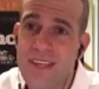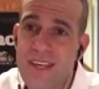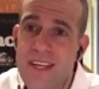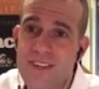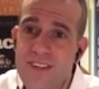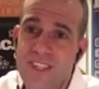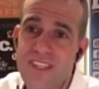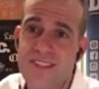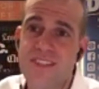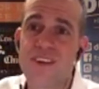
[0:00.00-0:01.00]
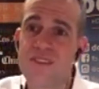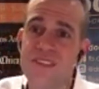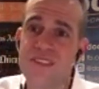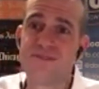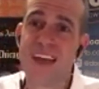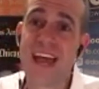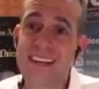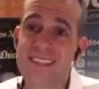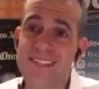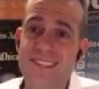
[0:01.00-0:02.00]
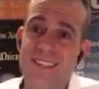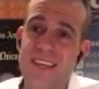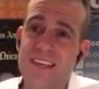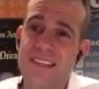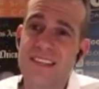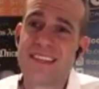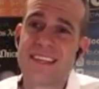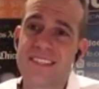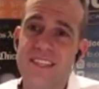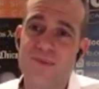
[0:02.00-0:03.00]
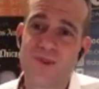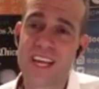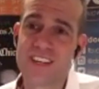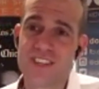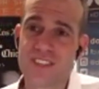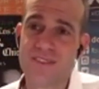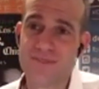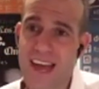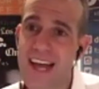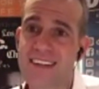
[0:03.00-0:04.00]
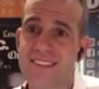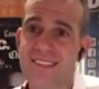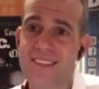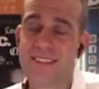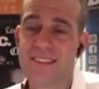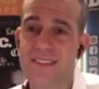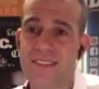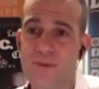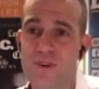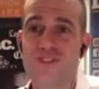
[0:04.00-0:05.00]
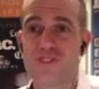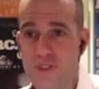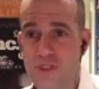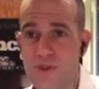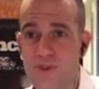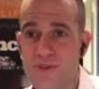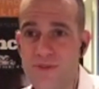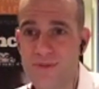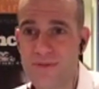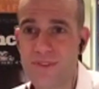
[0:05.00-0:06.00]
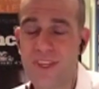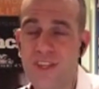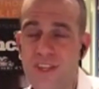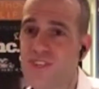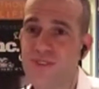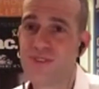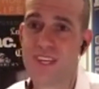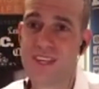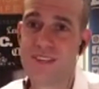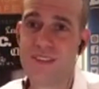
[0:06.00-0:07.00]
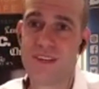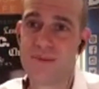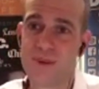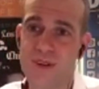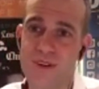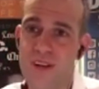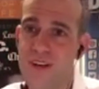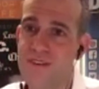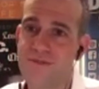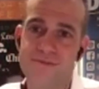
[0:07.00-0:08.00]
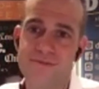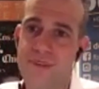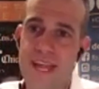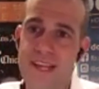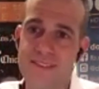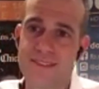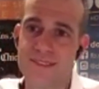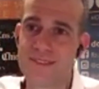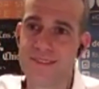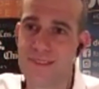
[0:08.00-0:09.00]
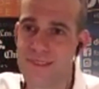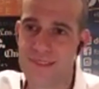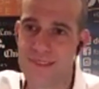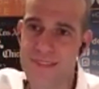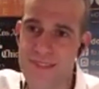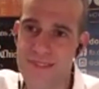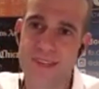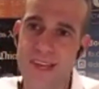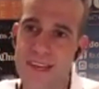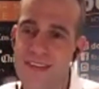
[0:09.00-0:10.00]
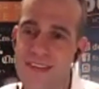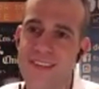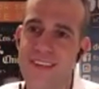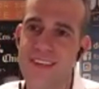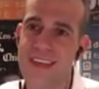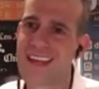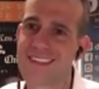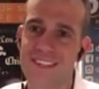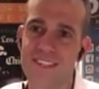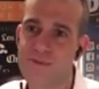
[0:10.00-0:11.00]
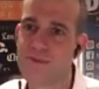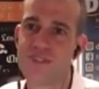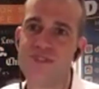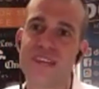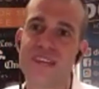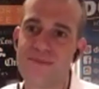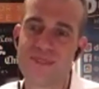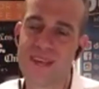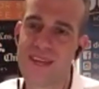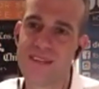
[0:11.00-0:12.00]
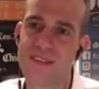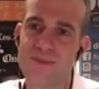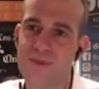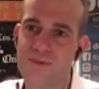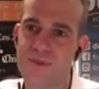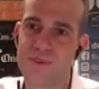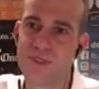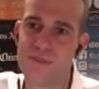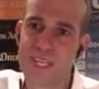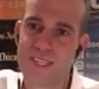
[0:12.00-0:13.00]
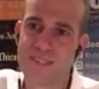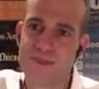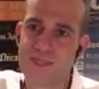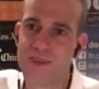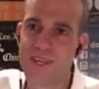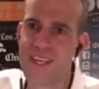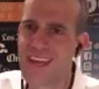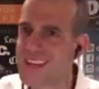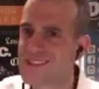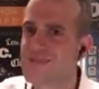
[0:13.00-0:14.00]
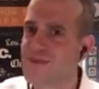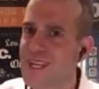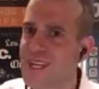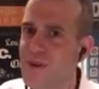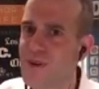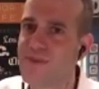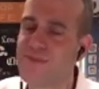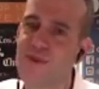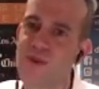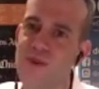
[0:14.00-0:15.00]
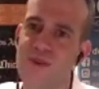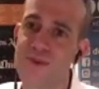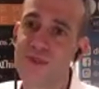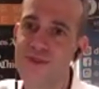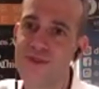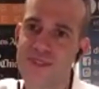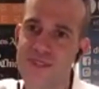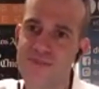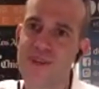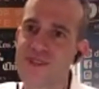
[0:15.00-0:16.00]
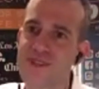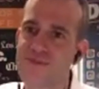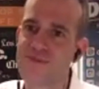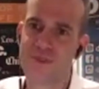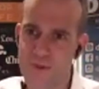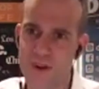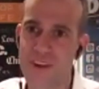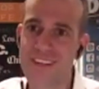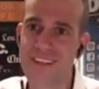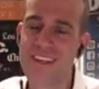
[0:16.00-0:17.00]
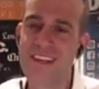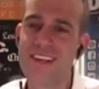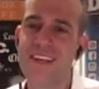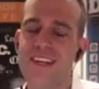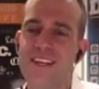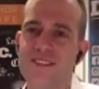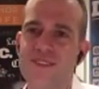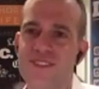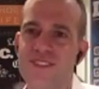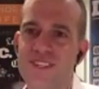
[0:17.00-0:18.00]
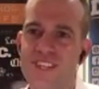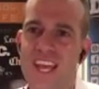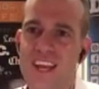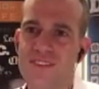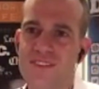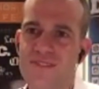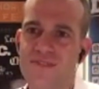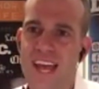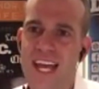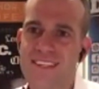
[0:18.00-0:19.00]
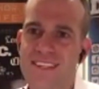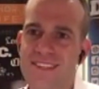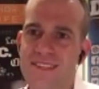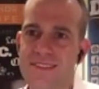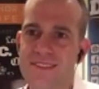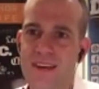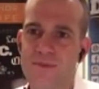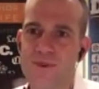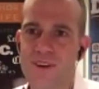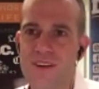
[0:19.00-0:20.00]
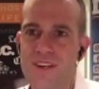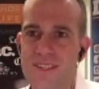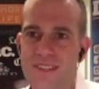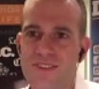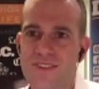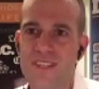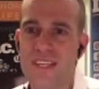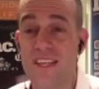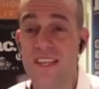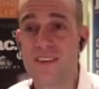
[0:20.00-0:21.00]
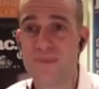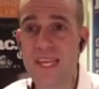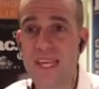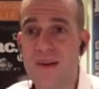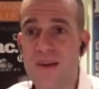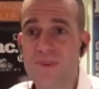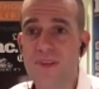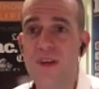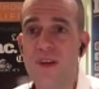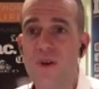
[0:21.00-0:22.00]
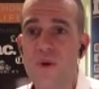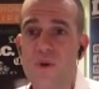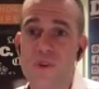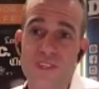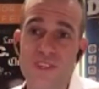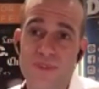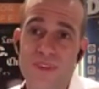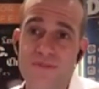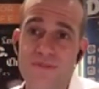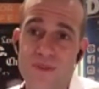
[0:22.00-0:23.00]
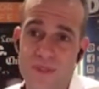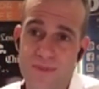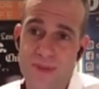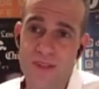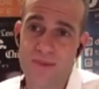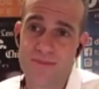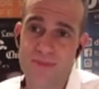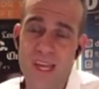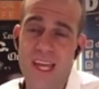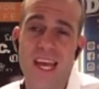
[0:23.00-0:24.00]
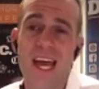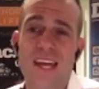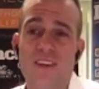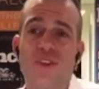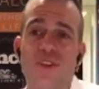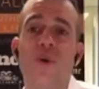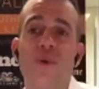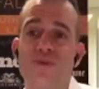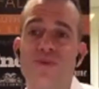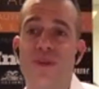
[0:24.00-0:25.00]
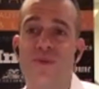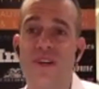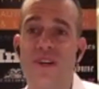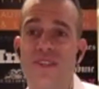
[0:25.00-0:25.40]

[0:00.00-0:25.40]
Now, she listed all of these facts. The thing is, they weren't actually facts. They weren't true. She said the number of X's is this, and actually it was 2 times that. We're only making this much money. Actually, we're making quite a bit more. Or we're losing this much. We weren't. So she had all these facts that were essentially either made up or she was confused about them. And I don't know which one it was,